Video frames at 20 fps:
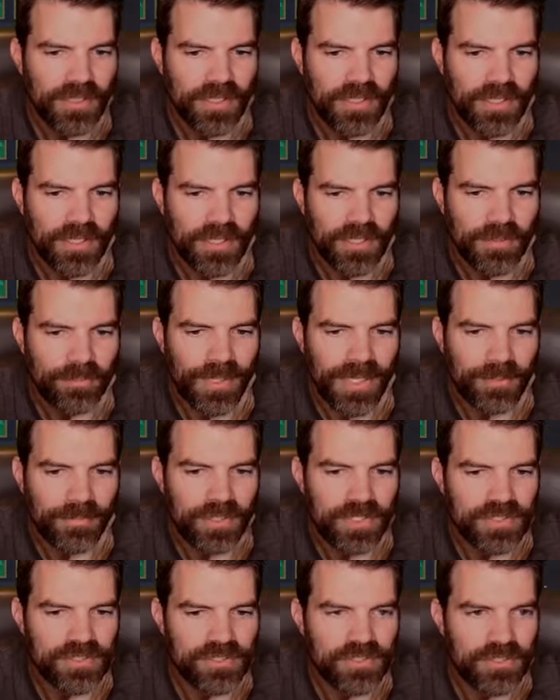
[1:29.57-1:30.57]
Um, I
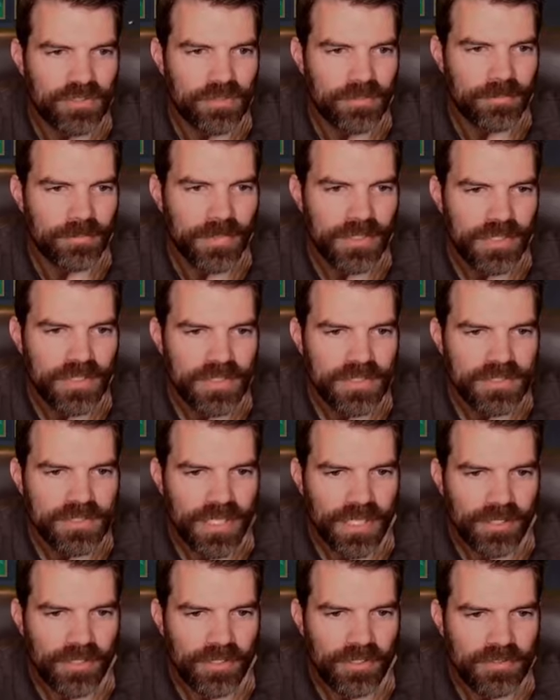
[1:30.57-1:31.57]
would assume it's
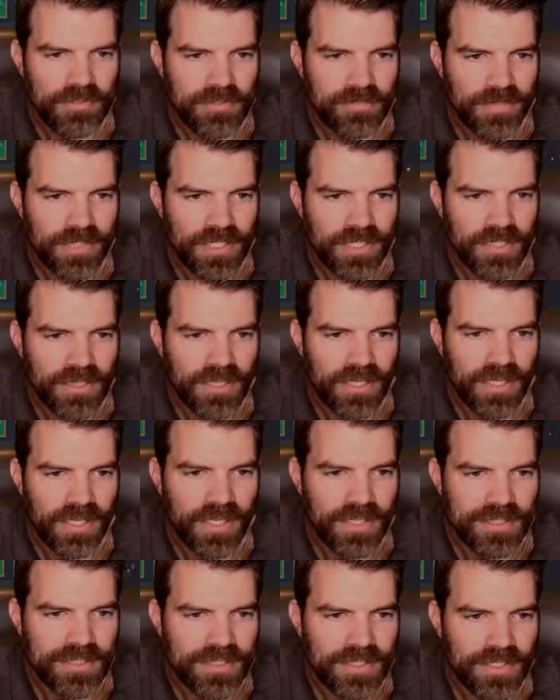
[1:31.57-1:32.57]
got ultimate
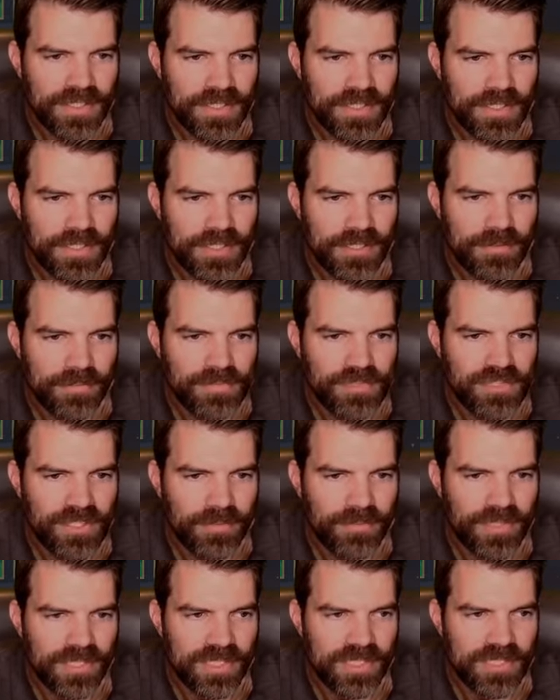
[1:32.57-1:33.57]
that um,
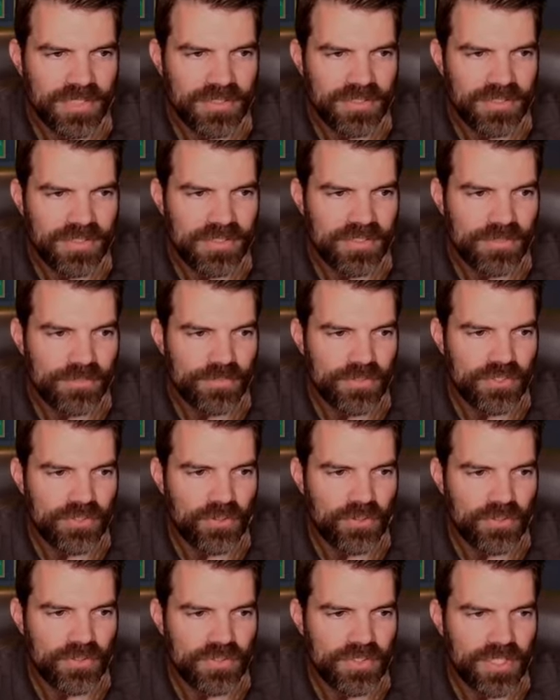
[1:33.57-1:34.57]
summons some
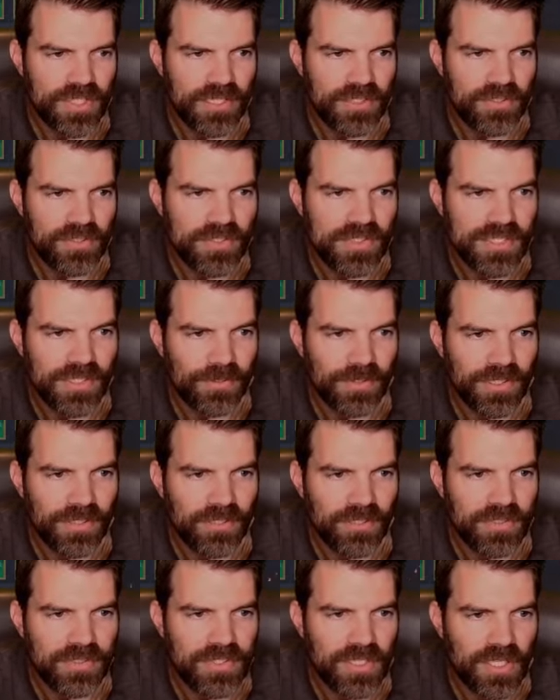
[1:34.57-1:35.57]
souls here. Let's see what it
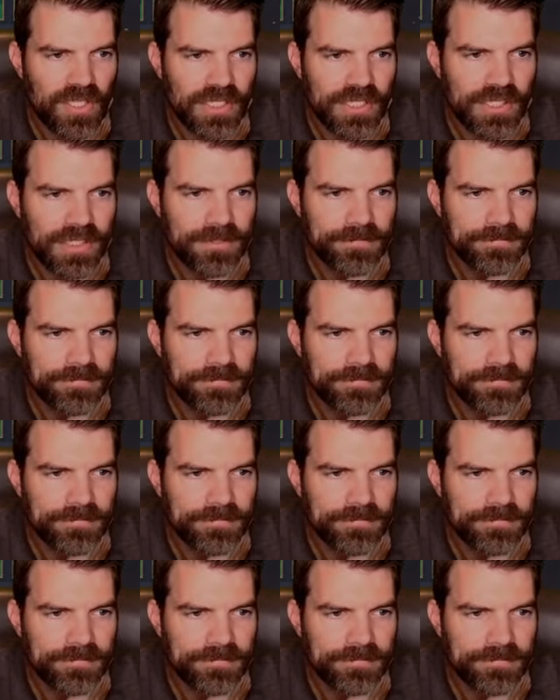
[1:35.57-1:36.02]
looks like.